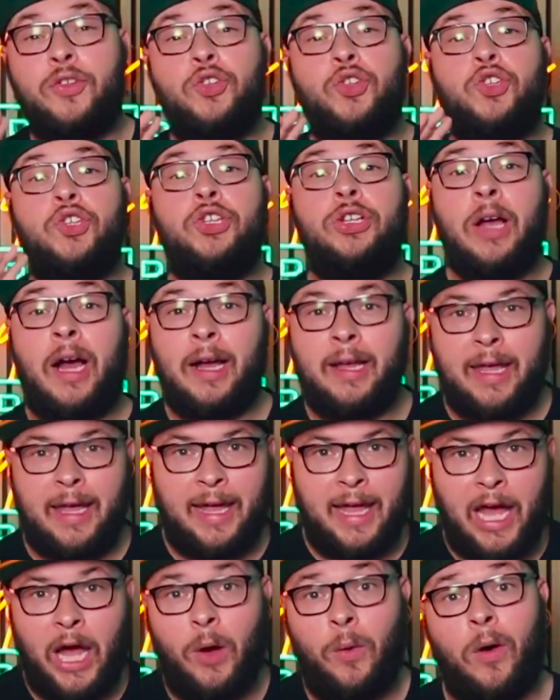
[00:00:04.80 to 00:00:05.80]

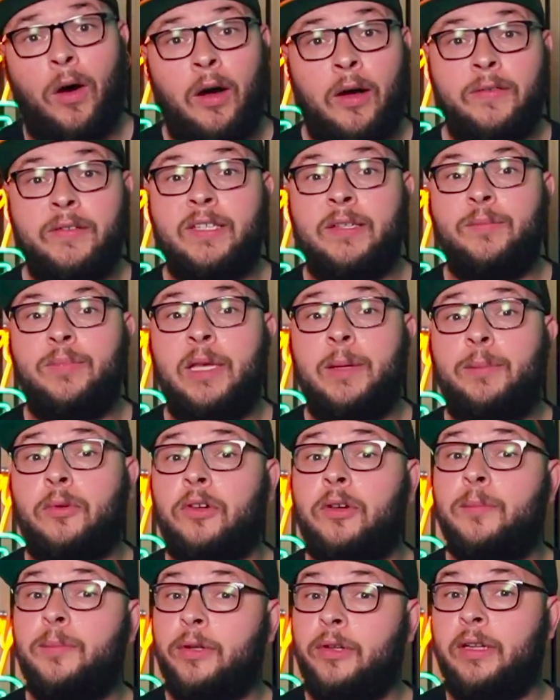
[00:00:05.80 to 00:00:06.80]
shocking how often
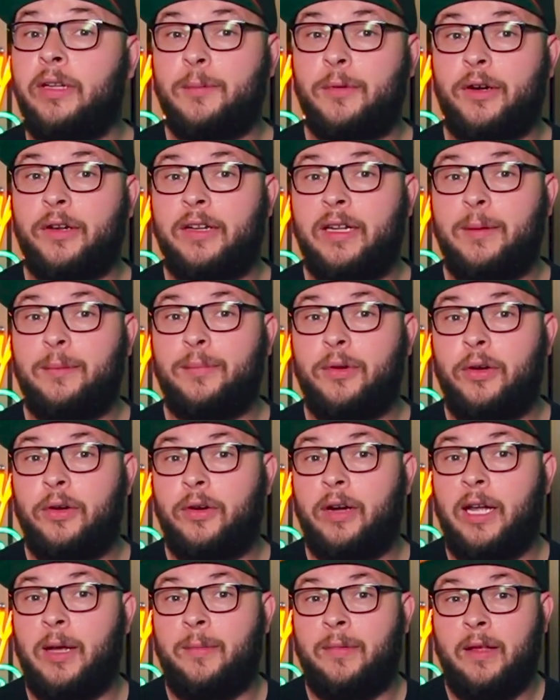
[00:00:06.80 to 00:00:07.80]
people are building marketing
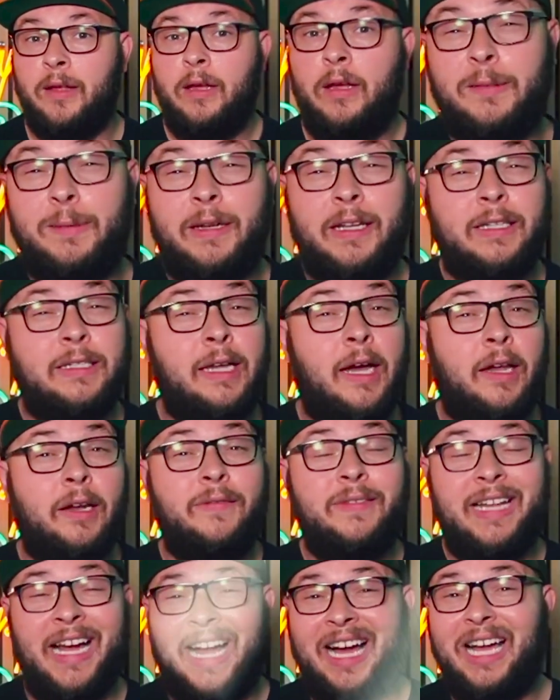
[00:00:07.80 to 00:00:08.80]
programs, spending a ton
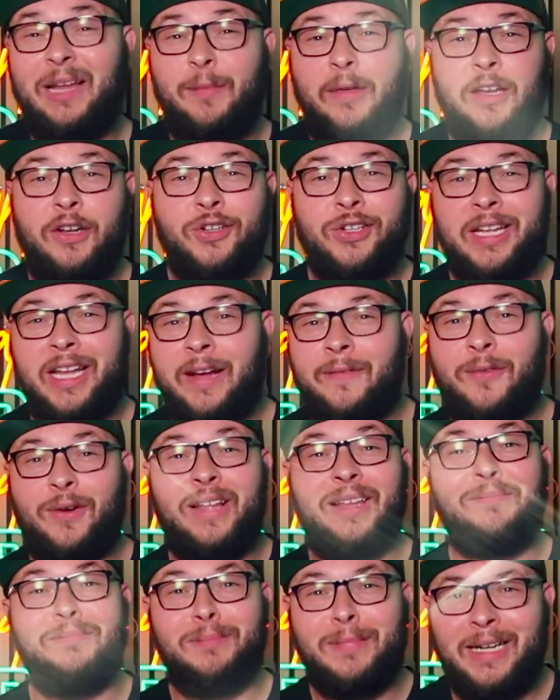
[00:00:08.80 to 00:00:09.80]
of time, energy,
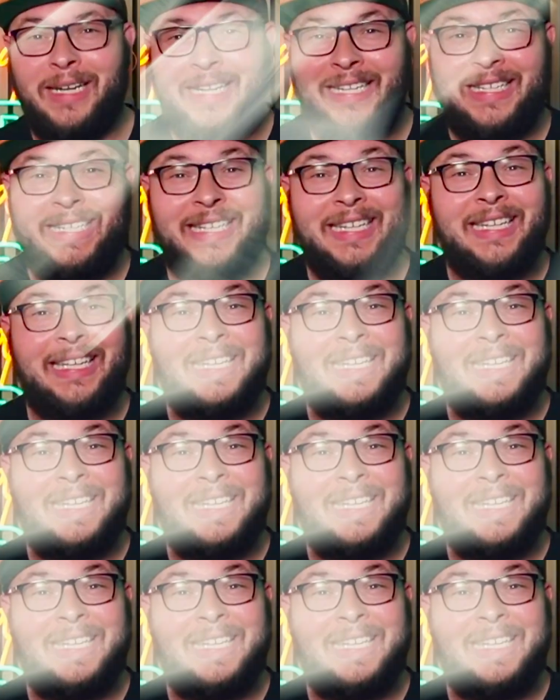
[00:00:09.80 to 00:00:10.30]
effort, and money to